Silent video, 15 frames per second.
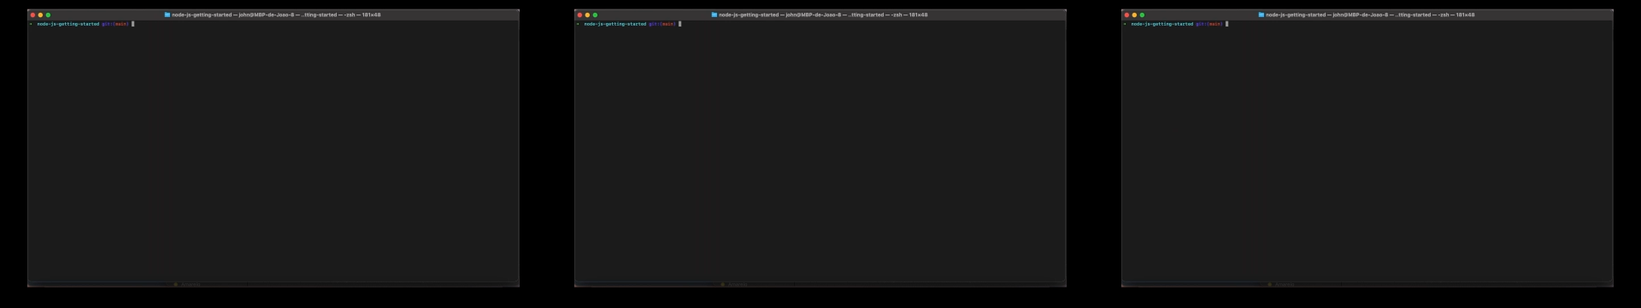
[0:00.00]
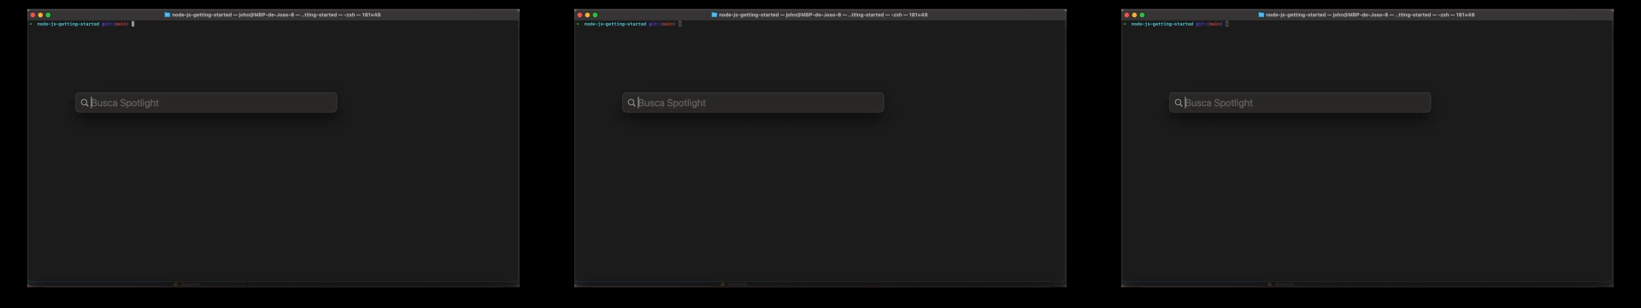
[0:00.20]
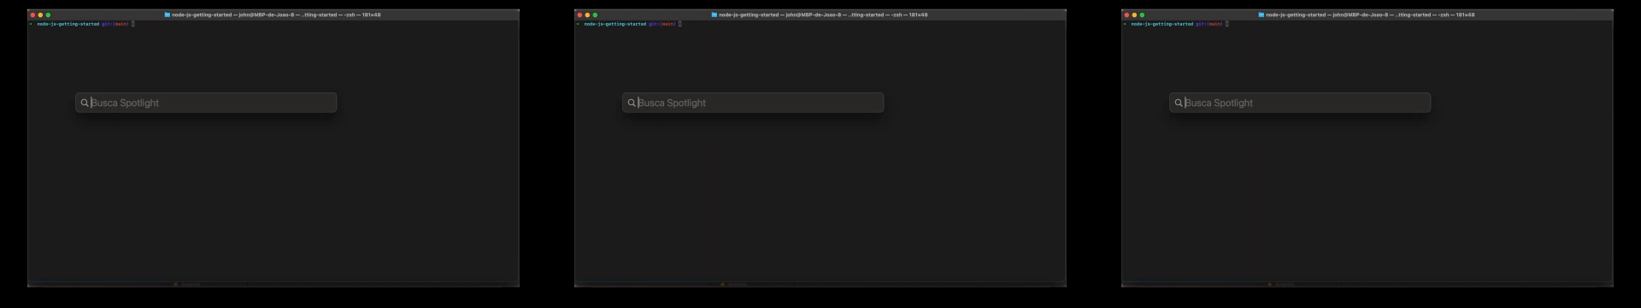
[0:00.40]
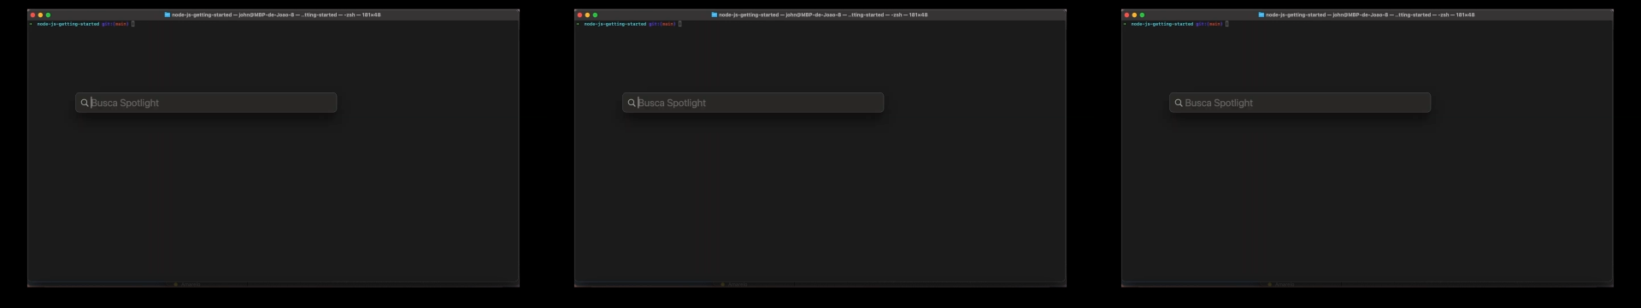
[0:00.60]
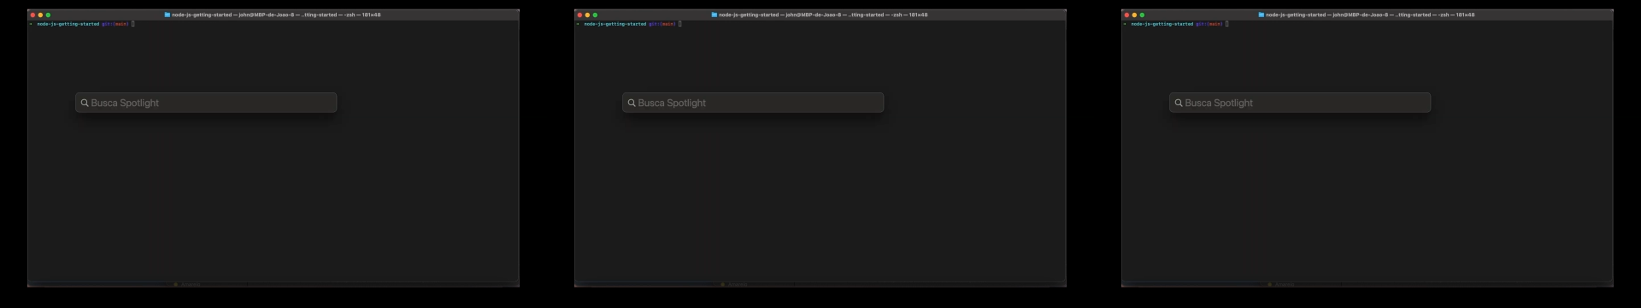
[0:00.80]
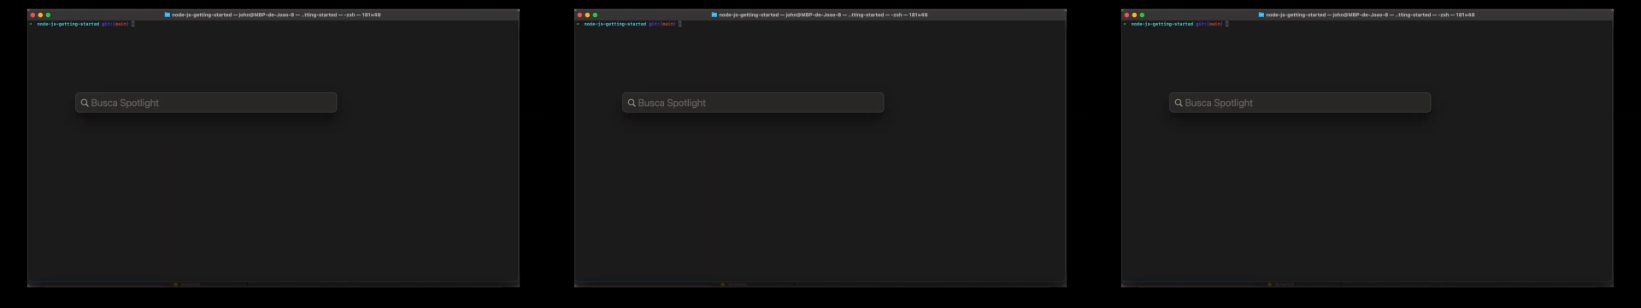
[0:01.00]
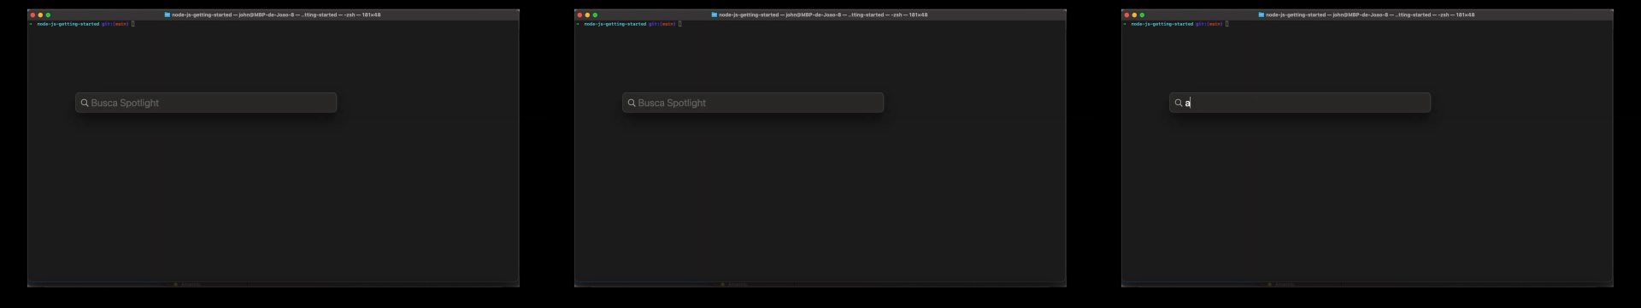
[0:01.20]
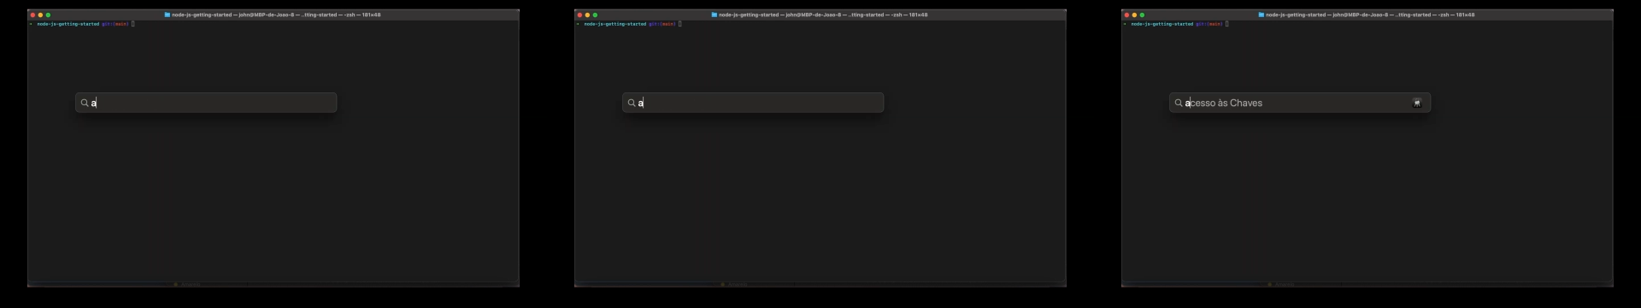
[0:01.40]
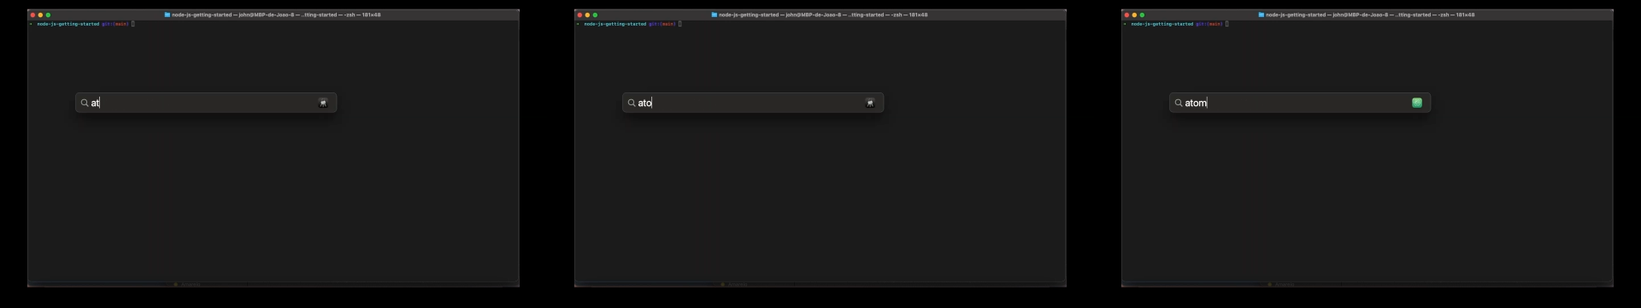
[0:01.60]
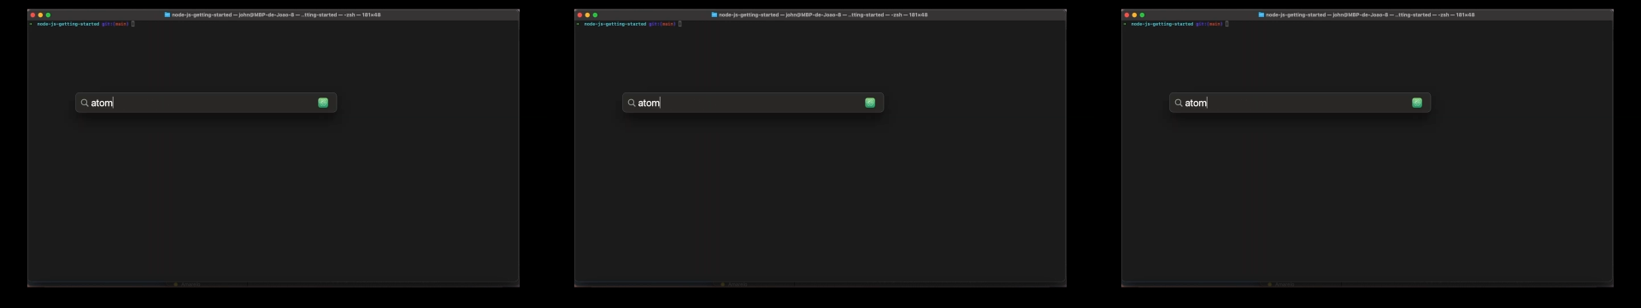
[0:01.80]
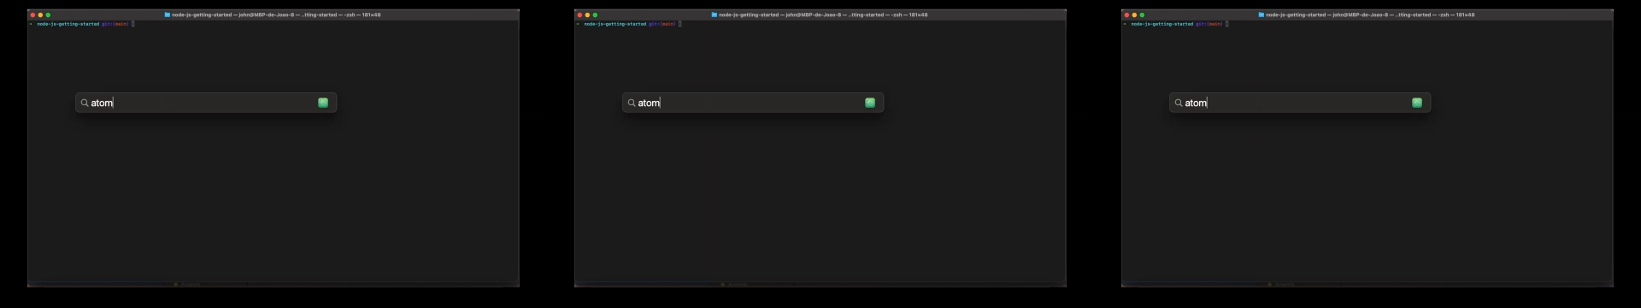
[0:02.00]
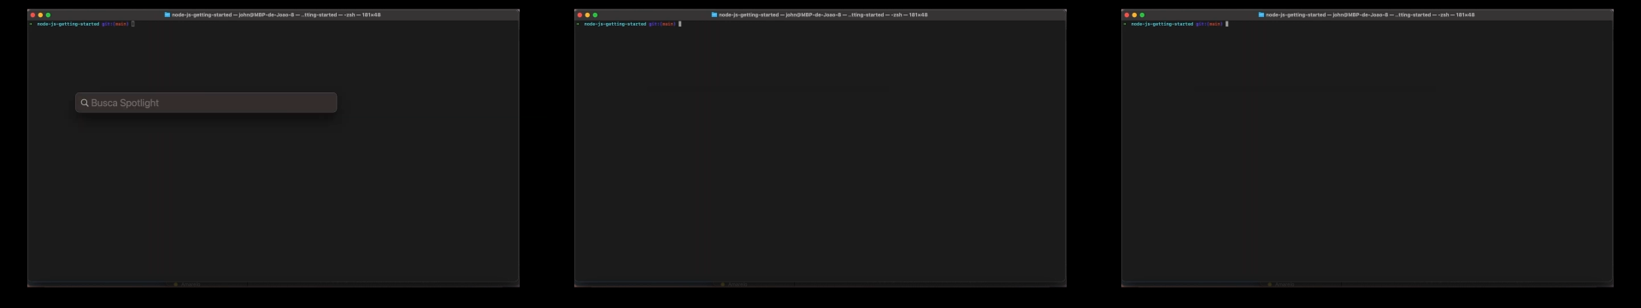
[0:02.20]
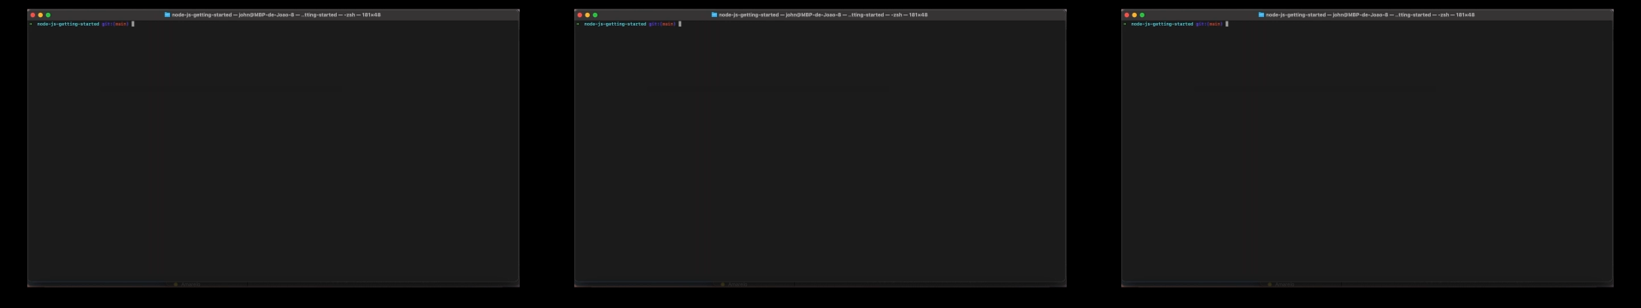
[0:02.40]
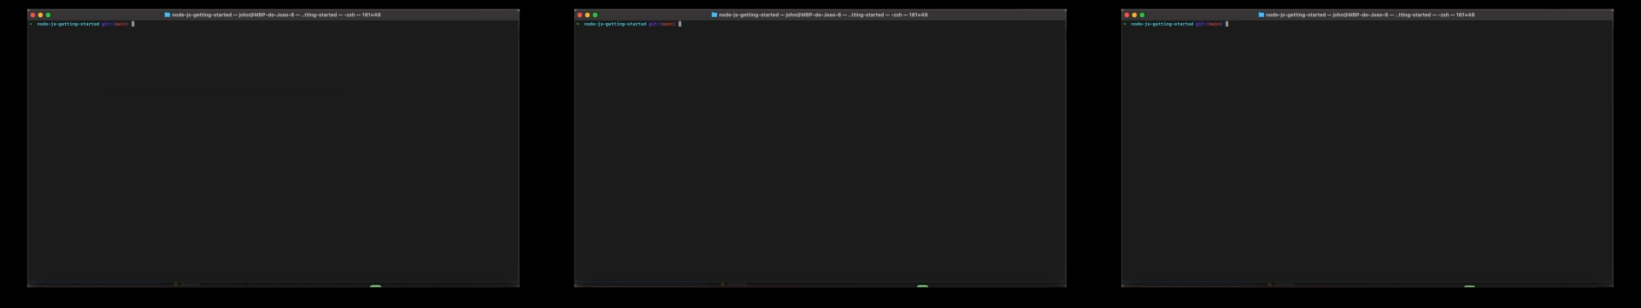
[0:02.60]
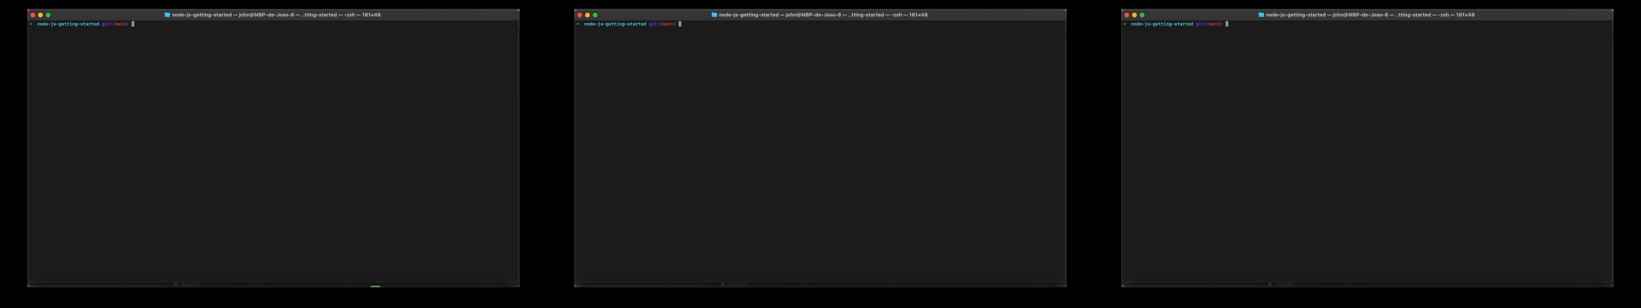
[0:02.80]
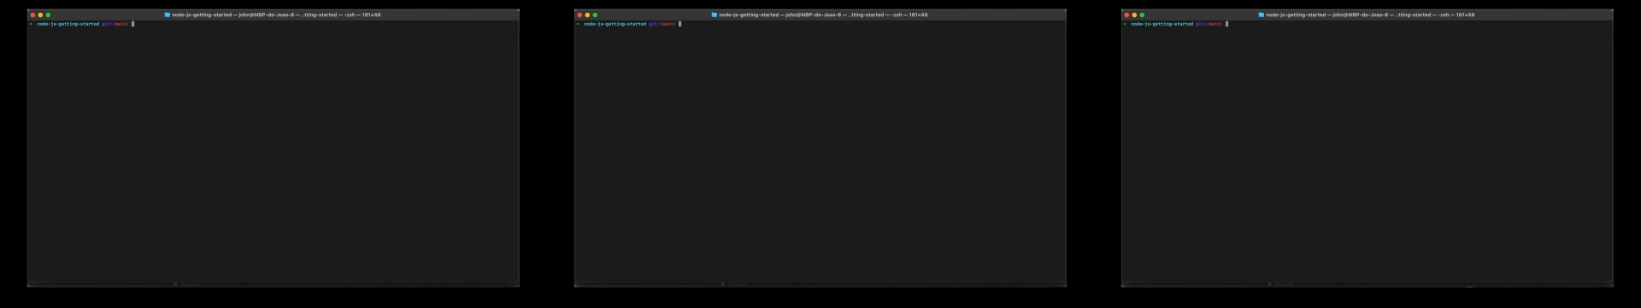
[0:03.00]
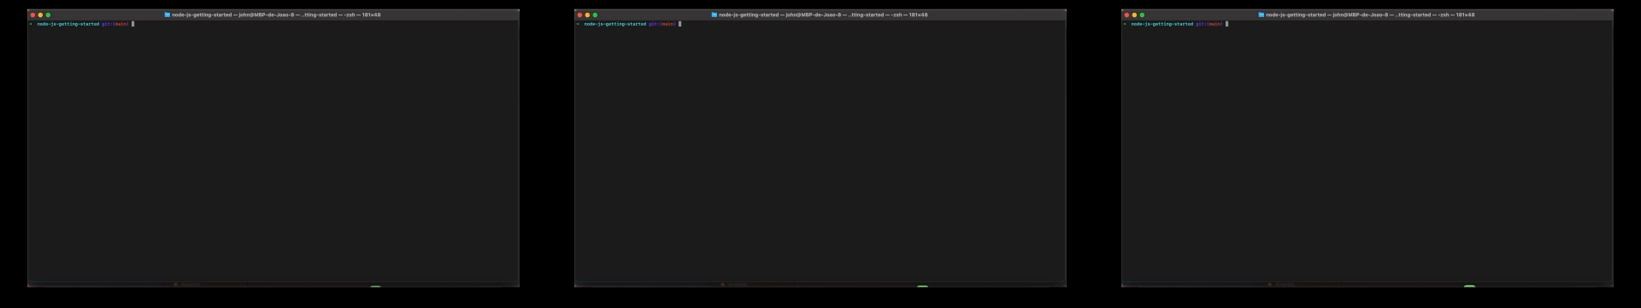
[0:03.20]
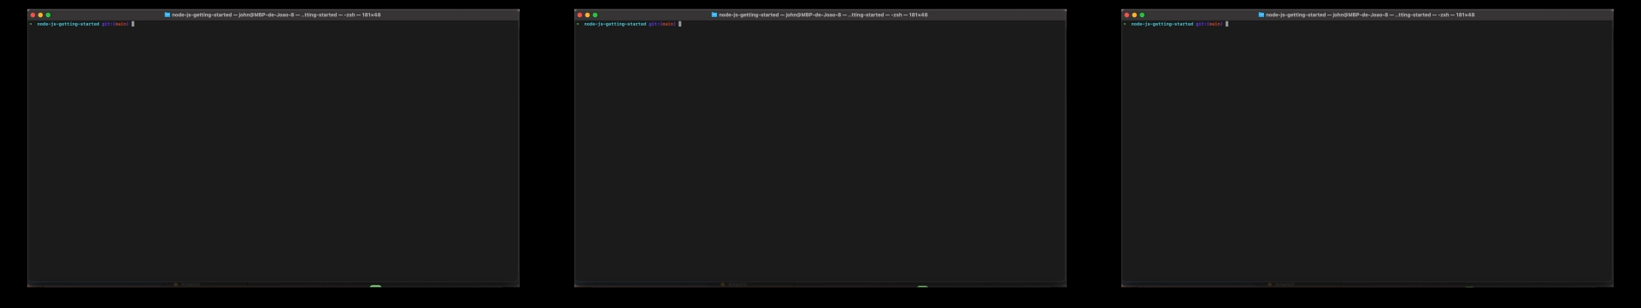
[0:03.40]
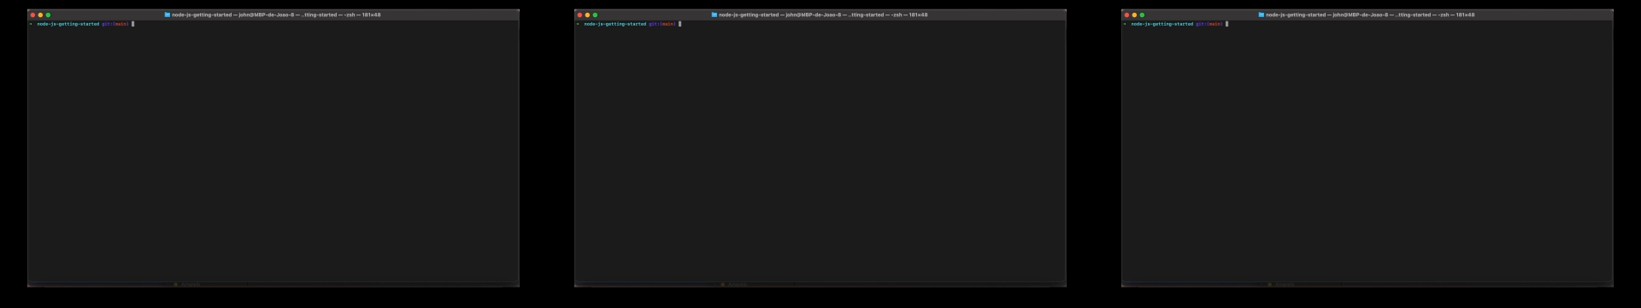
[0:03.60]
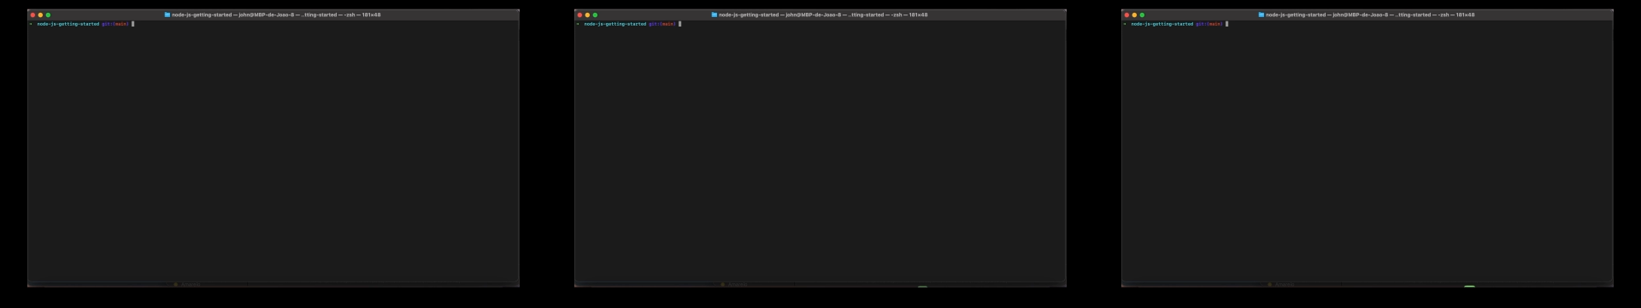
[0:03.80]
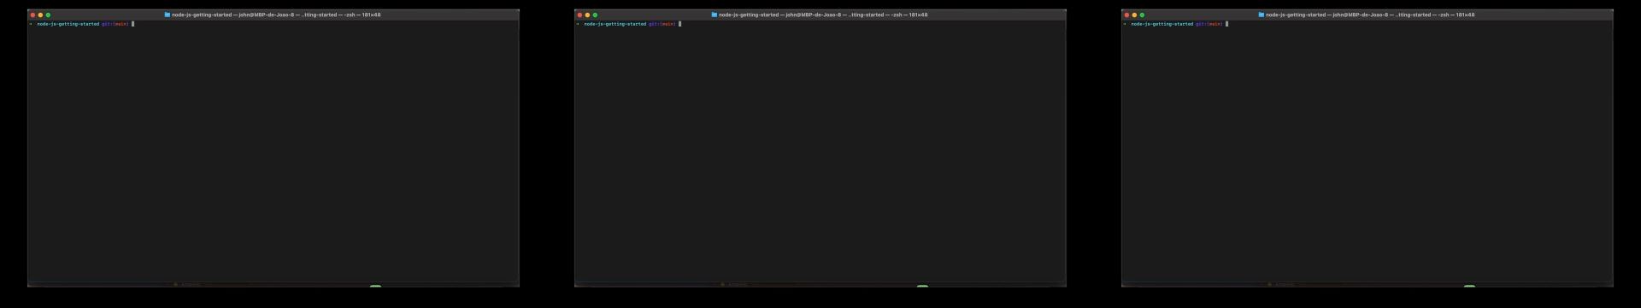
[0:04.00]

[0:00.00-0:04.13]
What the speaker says: No face is visible, so there are no lips to read.